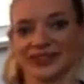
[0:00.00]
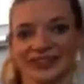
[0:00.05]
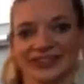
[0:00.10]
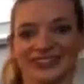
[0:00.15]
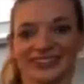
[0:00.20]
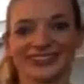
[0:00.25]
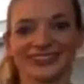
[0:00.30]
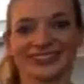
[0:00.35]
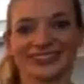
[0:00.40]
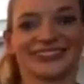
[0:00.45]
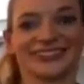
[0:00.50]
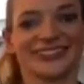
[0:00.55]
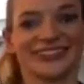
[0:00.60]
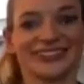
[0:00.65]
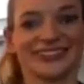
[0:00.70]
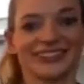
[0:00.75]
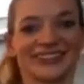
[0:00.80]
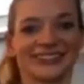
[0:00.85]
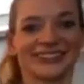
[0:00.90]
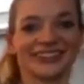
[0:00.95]
Good.
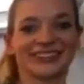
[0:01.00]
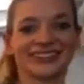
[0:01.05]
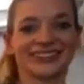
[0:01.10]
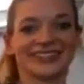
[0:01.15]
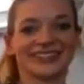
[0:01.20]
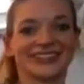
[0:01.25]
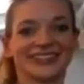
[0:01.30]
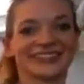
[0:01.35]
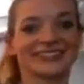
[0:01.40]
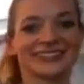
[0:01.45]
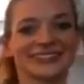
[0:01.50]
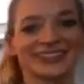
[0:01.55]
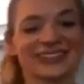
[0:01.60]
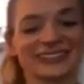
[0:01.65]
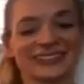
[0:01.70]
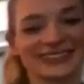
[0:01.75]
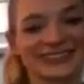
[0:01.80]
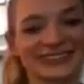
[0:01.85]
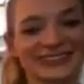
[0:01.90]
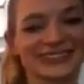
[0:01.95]
Inhale,
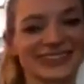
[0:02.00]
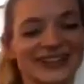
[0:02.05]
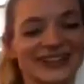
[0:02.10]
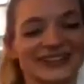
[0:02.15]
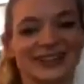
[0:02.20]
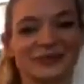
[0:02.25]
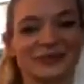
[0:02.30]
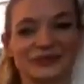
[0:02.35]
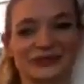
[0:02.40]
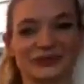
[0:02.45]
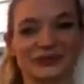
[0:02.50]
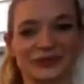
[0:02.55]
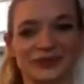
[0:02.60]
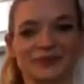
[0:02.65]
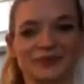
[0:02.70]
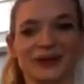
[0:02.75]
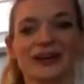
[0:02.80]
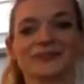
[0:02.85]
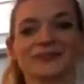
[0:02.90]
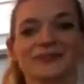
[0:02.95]
sink low chair, arms
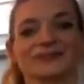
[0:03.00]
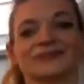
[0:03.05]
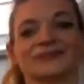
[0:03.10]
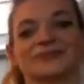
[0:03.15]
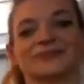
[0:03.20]
sweep up.